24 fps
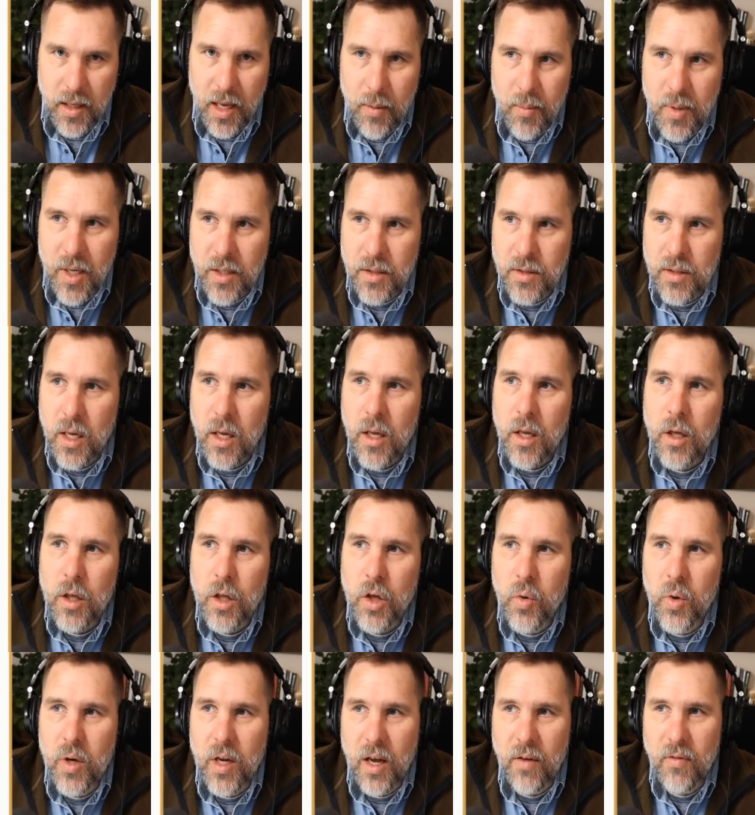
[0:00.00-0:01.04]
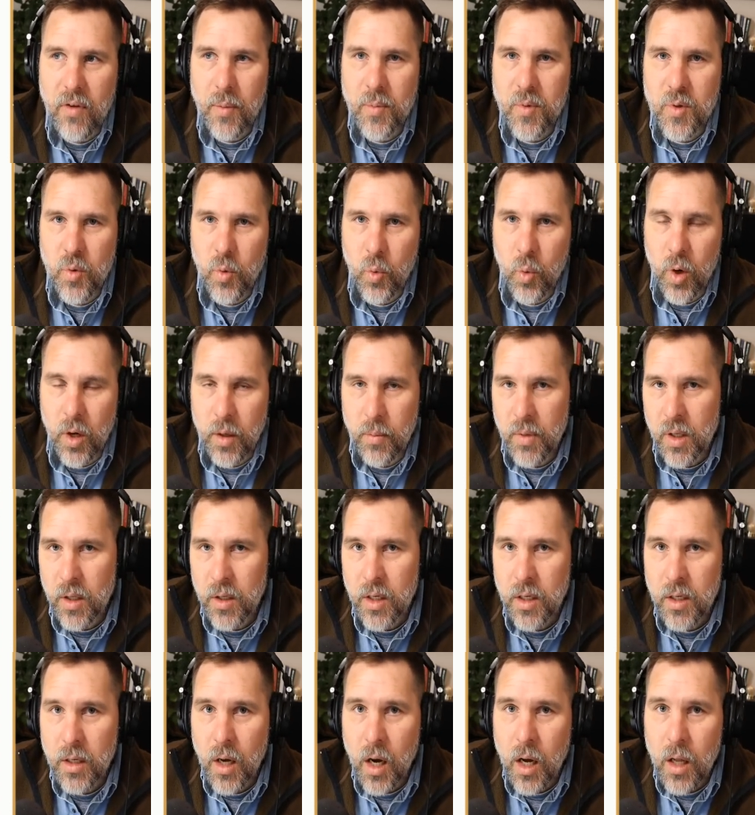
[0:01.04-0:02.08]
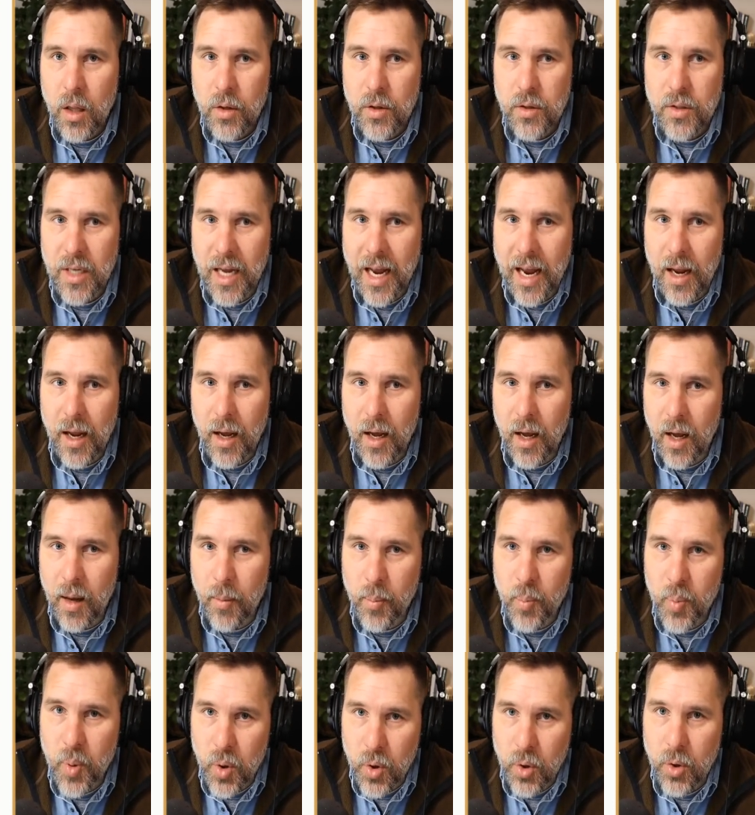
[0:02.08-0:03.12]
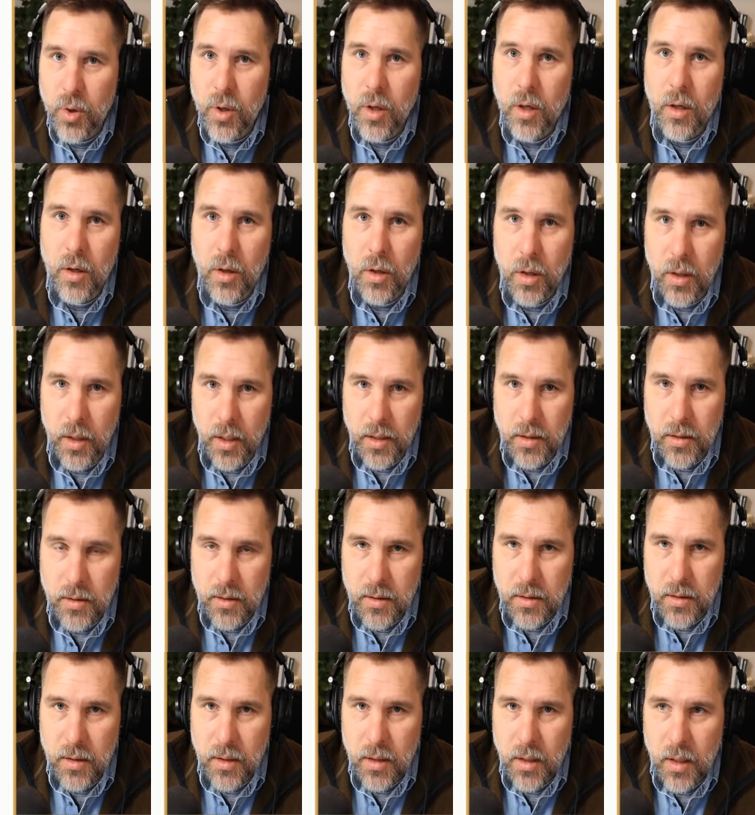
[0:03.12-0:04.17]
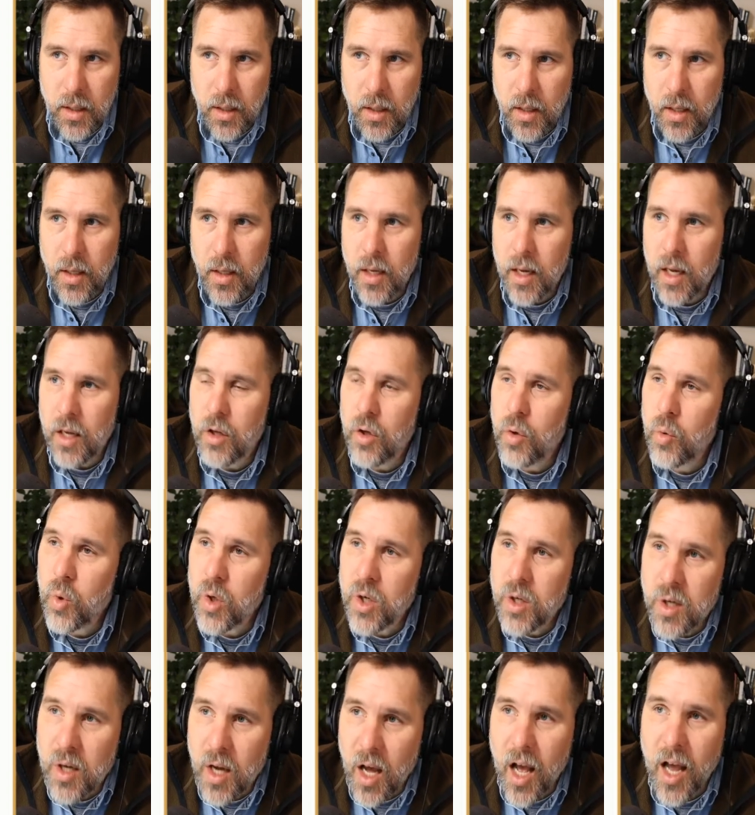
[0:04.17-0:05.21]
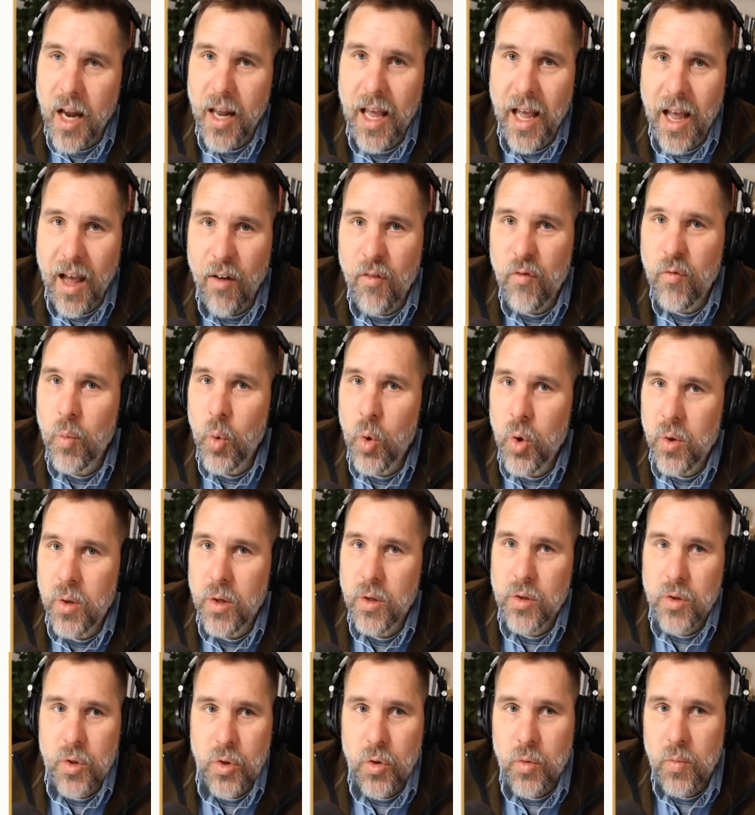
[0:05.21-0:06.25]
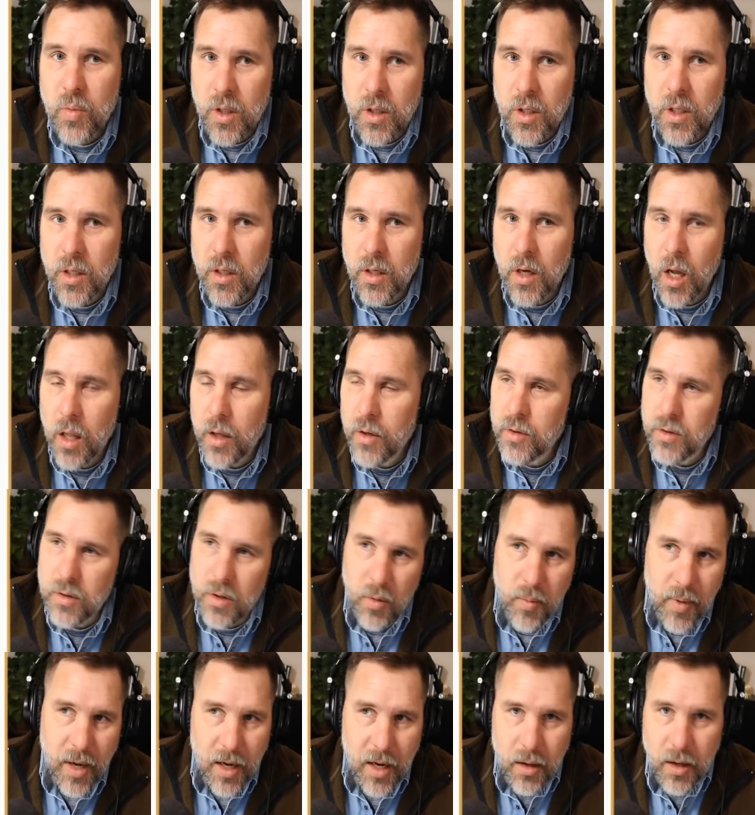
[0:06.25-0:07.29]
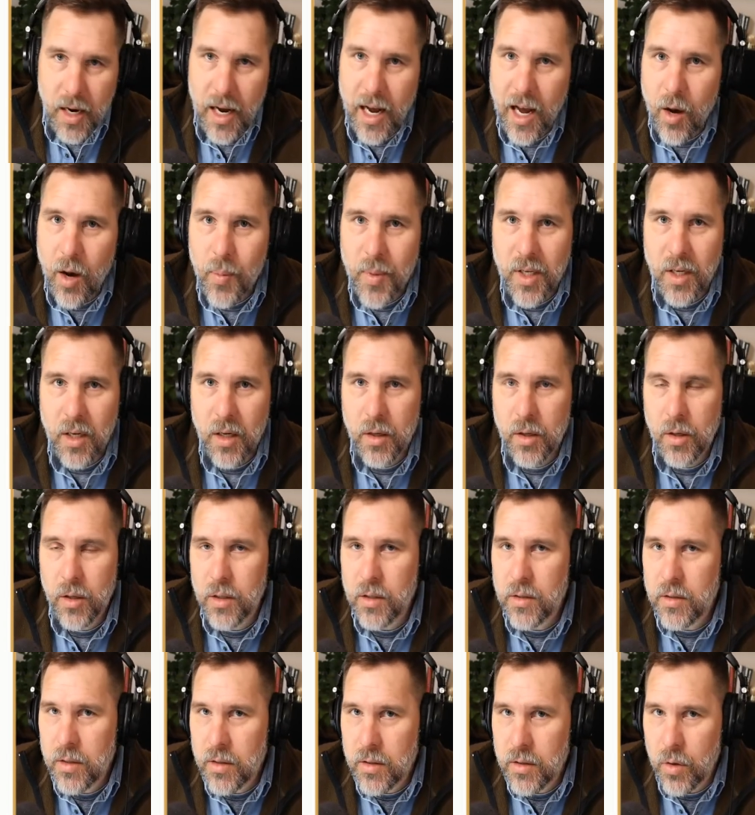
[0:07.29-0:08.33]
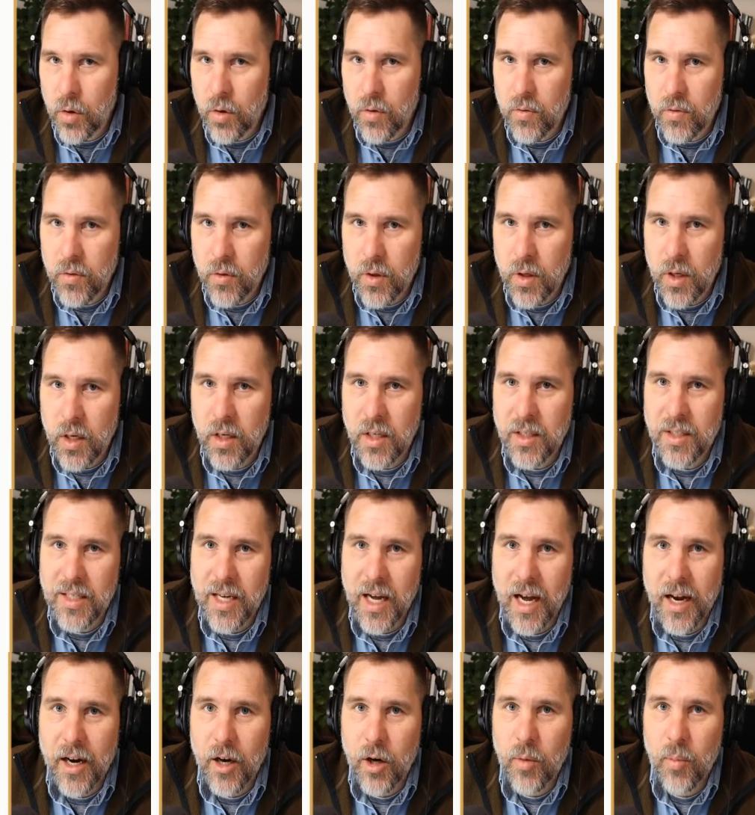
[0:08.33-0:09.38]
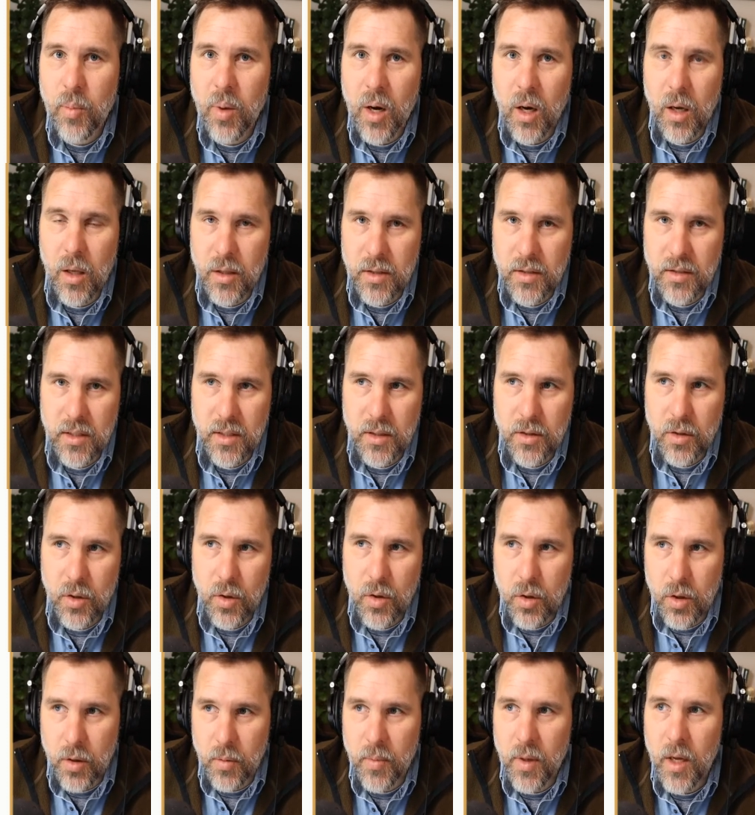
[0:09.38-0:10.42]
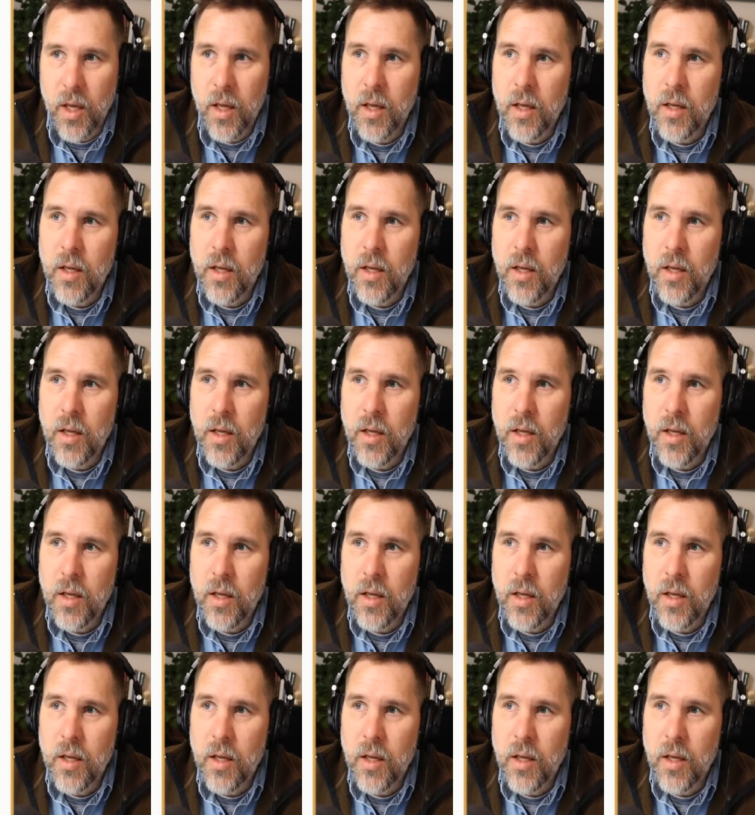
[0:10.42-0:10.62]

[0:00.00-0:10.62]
That means you would have up to $1 million per occurrence, and you would not have more than $2 million no matter how many occurrences over an entire policy term.